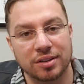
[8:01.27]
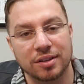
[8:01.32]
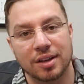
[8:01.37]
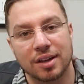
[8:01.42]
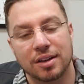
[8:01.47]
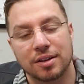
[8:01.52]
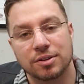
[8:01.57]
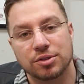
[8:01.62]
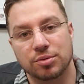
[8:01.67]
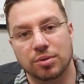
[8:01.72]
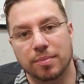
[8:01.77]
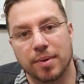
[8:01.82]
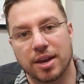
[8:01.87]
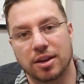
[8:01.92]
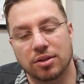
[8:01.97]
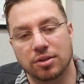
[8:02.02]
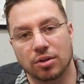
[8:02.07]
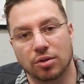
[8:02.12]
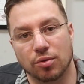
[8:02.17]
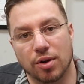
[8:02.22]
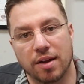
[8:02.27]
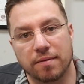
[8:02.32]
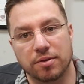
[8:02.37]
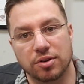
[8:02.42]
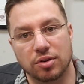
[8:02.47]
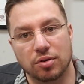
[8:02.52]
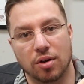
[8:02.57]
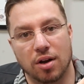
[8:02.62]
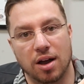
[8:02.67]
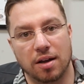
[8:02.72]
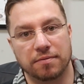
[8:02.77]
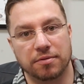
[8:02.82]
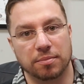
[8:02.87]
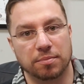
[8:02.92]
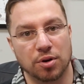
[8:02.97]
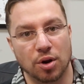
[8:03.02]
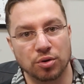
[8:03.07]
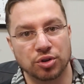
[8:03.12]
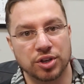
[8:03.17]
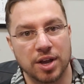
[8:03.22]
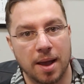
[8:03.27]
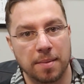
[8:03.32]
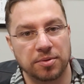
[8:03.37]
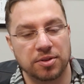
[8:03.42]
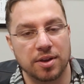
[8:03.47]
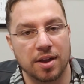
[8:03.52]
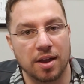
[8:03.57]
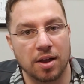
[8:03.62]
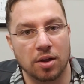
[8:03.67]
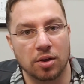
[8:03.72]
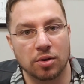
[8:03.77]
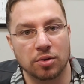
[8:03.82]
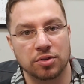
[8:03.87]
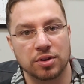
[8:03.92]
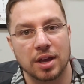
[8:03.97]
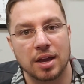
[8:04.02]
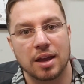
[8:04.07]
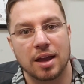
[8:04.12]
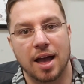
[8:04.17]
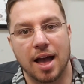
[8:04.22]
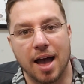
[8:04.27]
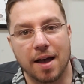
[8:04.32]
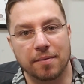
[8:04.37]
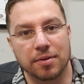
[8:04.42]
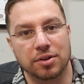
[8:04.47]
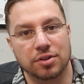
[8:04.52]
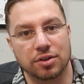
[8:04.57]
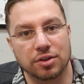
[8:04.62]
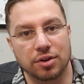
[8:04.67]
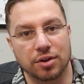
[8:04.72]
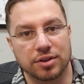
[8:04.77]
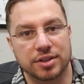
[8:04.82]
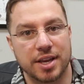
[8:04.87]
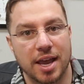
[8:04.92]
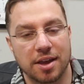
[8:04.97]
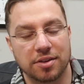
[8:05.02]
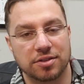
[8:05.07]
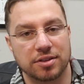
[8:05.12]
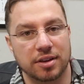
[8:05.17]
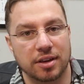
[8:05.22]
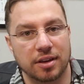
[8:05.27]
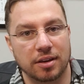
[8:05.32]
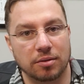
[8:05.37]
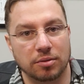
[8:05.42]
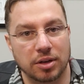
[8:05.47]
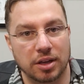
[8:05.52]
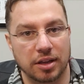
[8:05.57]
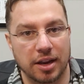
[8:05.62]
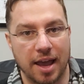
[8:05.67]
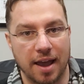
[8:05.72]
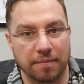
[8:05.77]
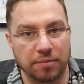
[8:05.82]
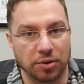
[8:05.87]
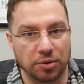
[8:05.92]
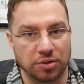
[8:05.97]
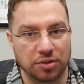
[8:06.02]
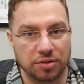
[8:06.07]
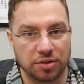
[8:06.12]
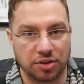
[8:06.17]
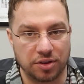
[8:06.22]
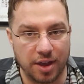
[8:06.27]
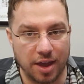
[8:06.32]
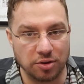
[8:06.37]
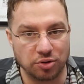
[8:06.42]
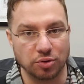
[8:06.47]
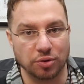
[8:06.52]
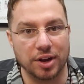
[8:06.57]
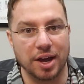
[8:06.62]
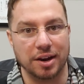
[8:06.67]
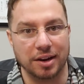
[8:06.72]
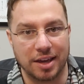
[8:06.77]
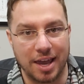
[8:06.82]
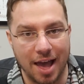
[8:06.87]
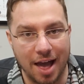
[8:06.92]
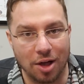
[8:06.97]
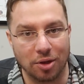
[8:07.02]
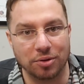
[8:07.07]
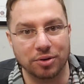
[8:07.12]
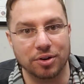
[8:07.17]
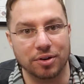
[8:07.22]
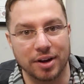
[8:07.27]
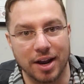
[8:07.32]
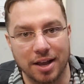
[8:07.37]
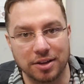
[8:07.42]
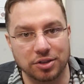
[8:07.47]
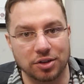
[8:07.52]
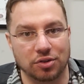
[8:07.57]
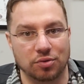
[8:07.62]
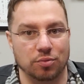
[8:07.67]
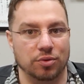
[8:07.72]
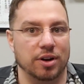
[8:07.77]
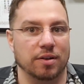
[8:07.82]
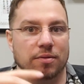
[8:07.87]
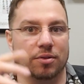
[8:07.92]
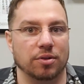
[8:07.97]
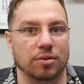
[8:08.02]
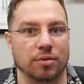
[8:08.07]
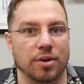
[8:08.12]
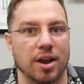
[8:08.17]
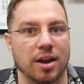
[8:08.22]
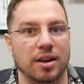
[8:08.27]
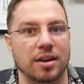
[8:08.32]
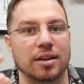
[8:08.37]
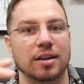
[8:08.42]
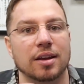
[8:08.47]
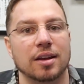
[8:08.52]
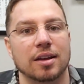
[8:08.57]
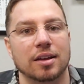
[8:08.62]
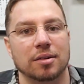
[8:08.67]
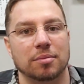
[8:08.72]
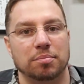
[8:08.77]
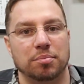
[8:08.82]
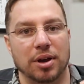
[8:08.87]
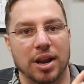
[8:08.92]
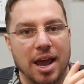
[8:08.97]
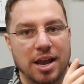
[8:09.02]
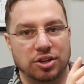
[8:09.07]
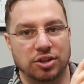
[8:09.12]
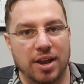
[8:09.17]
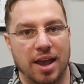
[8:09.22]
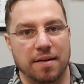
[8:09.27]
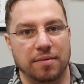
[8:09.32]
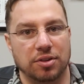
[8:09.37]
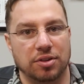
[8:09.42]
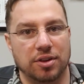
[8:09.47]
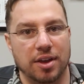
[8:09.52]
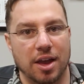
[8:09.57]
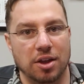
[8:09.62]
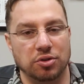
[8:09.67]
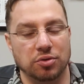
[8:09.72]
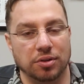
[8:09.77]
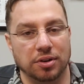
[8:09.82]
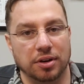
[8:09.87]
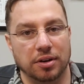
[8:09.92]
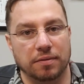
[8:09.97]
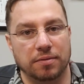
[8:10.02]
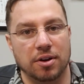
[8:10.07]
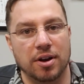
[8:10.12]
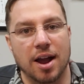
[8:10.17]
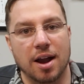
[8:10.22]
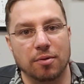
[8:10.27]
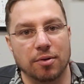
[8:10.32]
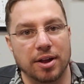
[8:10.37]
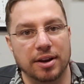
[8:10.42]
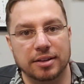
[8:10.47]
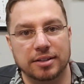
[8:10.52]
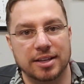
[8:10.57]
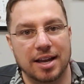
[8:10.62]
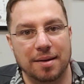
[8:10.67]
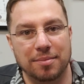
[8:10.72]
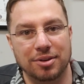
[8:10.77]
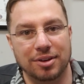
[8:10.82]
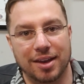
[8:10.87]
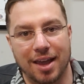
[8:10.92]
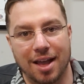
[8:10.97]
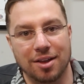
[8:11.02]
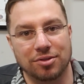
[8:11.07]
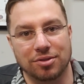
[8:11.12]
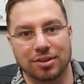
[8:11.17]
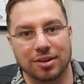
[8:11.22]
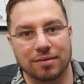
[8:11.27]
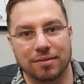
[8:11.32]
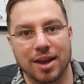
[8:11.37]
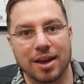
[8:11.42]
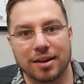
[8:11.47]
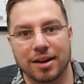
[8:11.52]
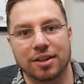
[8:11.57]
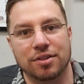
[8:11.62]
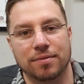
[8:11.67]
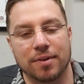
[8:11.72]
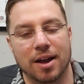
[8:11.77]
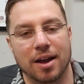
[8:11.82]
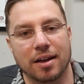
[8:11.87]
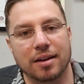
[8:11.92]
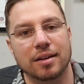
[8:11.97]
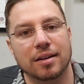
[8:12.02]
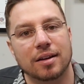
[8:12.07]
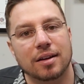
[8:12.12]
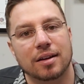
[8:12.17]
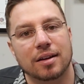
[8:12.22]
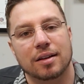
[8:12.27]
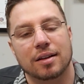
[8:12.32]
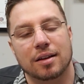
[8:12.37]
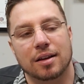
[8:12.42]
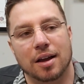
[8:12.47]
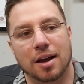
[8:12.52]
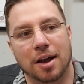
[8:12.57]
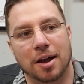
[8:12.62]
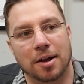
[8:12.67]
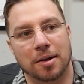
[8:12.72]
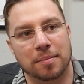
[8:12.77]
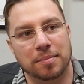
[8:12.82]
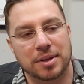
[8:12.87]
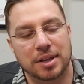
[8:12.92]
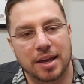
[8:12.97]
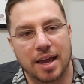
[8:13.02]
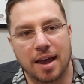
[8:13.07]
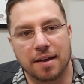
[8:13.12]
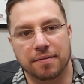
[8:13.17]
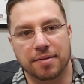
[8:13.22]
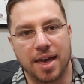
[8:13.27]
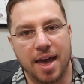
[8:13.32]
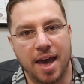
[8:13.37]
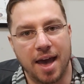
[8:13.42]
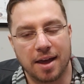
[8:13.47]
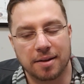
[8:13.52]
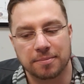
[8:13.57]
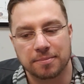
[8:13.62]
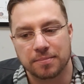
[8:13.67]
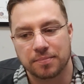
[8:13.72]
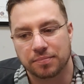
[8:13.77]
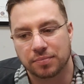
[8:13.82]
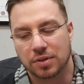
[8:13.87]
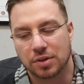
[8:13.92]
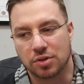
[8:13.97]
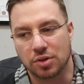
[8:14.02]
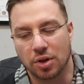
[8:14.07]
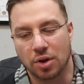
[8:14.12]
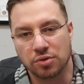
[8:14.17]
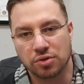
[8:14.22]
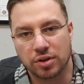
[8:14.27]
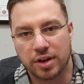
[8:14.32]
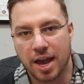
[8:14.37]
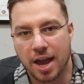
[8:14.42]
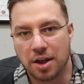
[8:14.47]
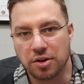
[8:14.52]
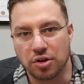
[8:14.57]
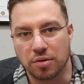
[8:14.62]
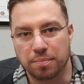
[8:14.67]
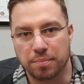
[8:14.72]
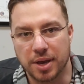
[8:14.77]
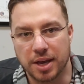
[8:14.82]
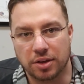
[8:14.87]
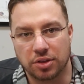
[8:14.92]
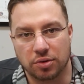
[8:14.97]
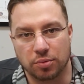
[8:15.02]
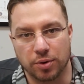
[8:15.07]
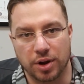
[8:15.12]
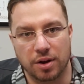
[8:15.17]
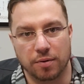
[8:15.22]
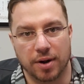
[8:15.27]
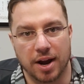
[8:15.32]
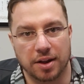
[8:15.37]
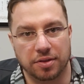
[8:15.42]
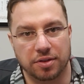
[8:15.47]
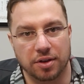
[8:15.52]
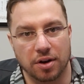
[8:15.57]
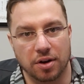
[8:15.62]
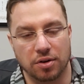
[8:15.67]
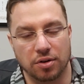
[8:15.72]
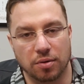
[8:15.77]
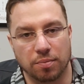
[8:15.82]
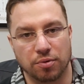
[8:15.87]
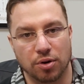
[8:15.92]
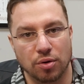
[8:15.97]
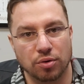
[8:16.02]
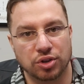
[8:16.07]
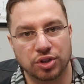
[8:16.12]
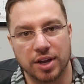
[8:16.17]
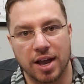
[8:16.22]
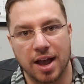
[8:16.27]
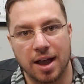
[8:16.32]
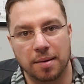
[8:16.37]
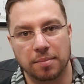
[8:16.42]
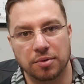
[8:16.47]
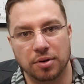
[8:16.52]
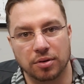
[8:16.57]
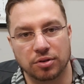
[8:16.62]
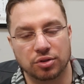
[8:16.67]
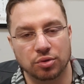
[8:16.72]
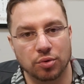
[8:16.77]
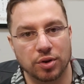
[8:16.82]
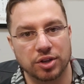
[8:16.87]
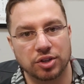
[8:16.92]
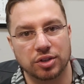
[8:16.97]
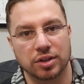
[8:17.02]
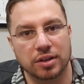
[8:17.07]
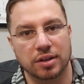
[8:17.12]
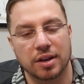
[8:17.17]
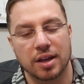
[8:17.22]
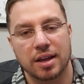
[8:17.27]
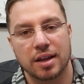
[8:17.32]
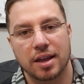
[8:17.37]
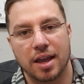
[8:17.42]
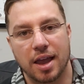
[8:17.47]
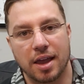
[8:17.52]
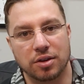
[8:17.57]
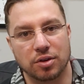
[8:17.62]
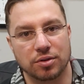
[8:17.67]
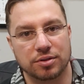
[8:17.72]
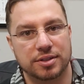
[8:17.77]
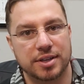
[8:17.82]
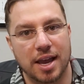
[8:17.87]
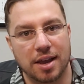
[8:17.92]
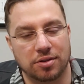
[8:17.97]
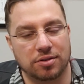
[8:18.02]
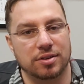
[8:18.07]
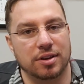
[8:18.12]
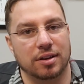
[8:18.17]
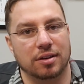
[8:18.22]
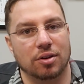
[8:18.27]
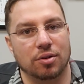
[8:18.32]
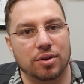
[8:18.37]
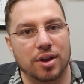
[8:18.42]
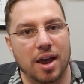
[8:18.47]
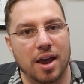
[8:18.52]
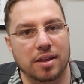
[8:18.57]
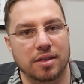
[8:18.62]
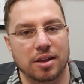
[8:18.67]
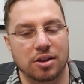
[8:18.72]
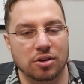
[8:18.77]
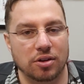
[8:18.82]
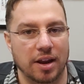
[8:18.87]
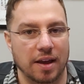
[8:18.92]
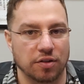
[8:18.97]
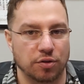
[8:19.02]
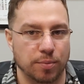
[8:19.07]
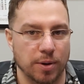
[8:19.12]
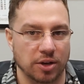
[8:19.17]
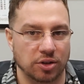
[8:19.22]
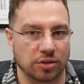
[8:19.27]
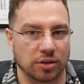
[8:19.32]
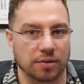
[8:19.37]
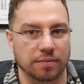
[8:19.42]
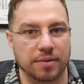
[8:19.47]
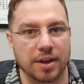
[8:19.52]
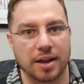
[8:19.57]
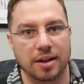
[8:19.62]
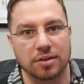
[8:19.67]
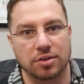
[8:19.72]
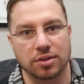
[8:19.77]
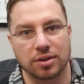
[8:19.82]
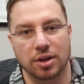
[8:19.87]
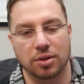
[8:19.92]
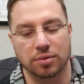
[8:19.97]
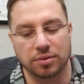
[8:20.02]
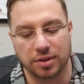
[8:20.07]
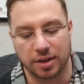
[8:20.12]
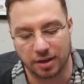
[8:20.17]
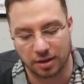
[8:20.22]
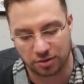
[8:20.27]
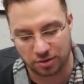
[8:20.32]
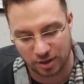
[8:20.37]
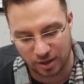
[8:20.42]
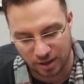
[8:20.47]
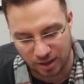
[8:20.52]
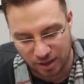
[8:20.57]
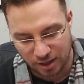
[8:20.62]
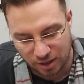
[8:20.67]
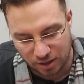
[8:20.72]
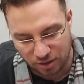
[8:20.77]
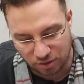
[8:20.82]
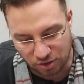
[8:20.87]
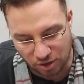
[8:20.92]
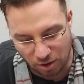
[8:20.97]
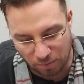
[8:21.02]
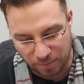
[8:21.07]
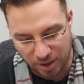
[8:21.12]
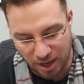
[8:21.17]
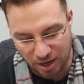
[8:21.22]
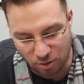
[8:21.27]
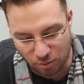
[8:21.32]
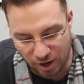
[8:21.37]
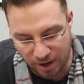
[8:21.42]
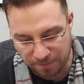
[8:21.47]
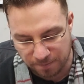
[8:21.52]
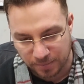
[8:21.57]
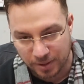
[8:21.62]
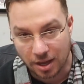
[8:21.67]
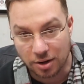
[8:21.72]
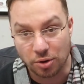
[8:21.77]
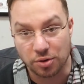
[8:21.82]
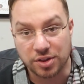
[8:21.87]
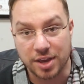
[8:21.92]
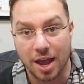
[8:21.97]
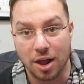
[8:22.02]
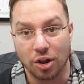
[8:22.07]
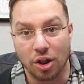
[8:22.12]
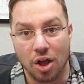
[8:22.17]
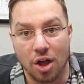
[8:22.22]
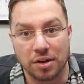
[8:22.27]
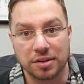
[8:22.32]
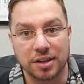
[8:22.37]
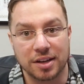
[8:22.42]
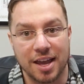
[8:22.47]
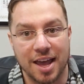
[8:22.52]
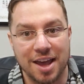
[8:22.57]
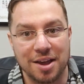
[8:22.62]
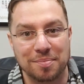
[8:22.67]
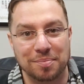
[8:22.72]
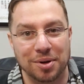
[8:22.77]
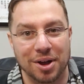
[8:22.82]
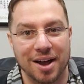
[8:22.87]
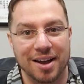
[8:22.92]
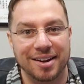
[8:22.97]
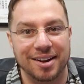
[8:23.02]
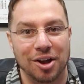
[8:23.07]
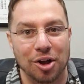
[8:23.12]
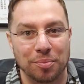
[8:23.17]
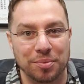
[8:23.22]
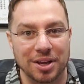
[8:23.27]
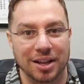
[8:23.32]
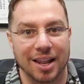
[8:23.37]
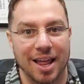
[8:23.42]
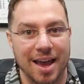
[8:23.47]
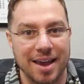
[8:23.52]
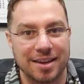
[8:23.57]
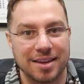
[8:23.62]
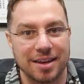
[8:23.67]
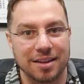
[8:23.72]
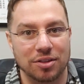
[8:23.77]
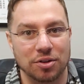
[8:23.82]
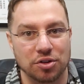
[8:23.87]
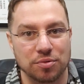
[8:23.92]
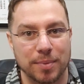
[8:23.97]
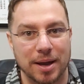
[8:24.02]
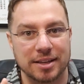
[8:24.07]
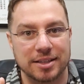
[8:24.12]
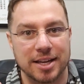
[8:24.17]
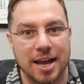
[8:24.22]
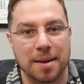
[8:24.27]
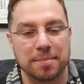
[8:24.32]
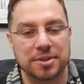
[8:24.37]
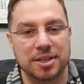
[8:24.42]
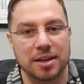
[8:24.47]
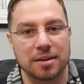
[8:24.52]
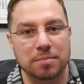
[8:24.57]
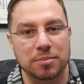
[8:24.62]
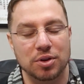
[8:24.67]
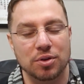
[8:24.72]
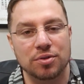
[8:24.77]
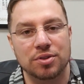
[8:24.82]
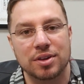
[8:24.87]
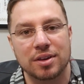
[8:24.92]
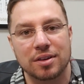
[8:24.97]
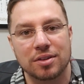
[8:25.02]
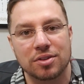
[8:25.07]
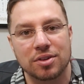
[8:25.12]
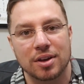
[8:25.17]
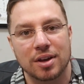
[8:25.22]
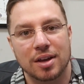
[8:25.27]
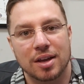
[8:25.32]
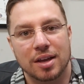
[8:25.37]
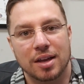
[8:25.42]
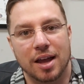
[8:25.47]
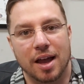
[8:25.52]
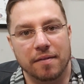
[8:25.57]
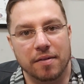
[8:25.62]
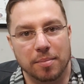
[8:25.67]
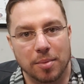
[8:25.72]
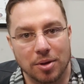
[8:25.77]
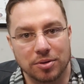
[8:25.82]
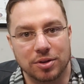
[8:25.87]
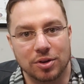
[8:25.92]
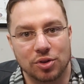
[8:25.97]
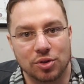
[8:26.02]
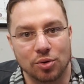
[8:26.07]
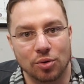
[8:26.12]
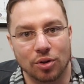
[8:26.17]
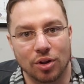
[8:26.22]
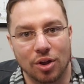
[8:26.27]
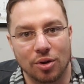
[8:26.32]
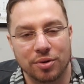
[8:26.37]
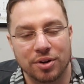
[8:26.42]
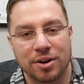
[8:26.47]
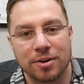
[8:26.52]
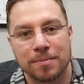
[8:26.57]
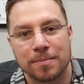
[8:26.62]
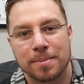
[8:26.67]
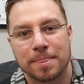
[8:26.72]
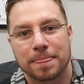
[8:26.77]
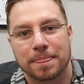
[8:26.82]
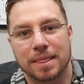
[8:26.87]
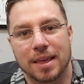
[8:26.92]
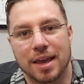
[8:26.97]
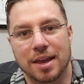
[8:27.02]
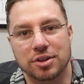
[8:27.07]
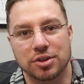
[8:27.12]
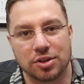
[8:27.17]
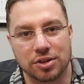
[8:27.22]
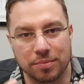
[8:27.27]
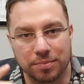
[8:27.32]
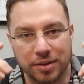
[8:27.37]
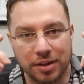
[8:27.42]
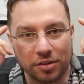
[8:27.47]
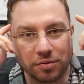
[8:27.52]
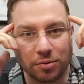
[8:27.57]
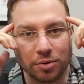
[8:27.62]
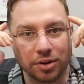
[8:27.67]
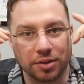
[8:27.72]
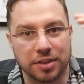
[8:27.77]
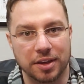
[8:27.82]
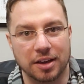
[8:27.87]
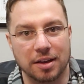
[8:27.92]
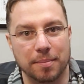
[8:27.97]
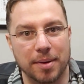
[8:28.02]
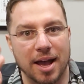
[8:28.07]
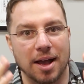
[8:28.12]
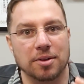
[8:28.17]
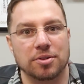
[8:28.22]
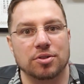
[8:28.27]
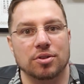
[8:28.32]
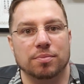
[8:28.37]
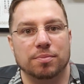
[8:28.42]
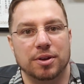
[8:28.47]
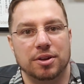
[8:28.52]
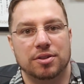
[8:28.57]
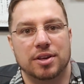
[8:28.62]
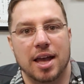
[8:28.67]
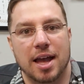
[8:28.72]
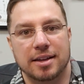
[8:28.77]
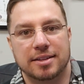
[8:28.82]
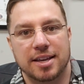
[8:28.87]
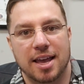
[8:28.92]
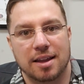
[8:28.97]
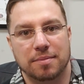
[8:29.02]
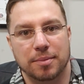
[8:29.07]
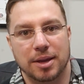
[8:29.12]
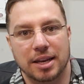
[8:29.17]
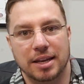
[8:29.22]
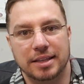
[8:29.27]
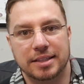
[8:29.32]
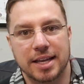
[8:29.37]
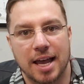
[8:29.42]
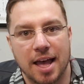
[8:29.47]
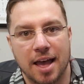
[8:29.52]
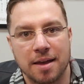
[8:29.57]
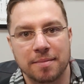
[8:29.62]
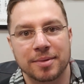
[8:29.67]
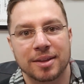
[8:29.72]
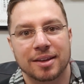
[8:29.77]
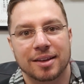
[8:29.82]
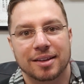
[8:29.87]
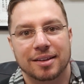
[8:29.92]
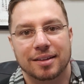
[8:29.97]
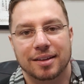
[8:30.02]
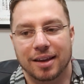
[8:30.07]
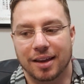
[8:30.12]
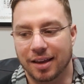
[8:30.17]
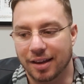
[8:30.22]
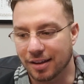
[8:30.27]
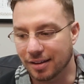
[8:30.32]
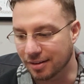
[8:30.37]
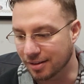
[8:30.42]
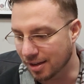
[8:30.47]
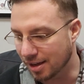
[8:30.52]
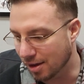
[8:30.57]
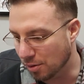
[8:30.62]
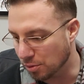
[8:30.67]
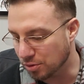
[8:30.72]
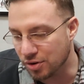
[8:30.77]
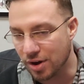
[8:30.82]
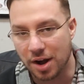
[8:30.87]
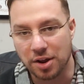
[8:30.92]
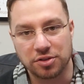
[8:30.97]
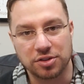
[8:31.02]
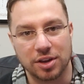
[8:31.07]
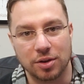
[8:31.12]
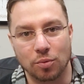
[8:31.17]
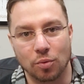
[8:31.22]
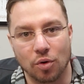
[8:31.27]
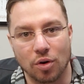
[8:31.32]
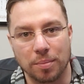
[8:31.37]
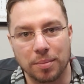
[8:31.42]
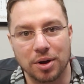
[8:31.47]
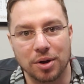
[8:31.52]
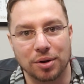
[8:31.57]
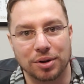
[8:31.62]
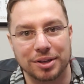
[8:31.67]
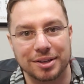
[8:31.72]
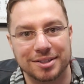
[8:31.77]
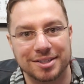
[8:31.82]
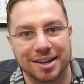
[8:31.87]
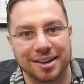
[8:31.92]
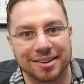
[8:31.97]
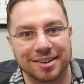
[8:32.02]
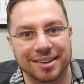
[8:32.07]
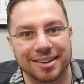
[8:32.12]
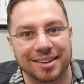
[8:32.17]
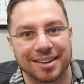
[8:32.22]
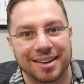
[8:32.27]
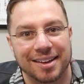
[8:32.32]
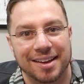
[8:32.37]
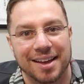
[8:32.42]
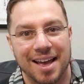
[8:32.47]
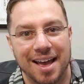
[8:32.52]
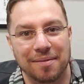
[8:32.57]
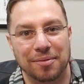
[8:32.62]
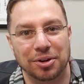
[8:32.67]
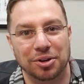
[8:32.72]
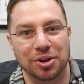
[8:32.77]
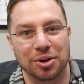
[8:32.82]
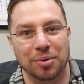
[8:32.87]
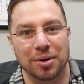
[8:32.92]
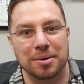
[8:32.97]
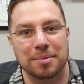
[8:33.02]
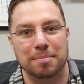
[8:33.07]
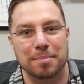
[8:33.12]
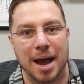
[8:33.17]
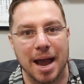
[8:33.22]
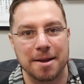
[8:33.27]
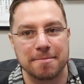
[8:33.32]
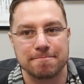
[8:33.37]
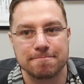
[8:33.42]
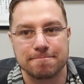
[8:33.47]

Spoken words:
You should be making your revenue off of pro shop sales. Obviously, your testing, you need to have those scheduled on a calendar, not just whenever they're ready, but actually have a schedule. And if they're not ready in time, you can cancel the event. That's fine. You have that. So those are kind of your big 3 right there: your pro shop, your tuition, and your testing. Okay, and then you can have special events and other things. So anyway, I know it's kind of long today, but I hope you like it. Those are my top 10 musings of a multi-school owner, and just some things for you to think about. So please contact me anytime, and we're trying to stay warm here in Kentucky. Have a good one. Bye.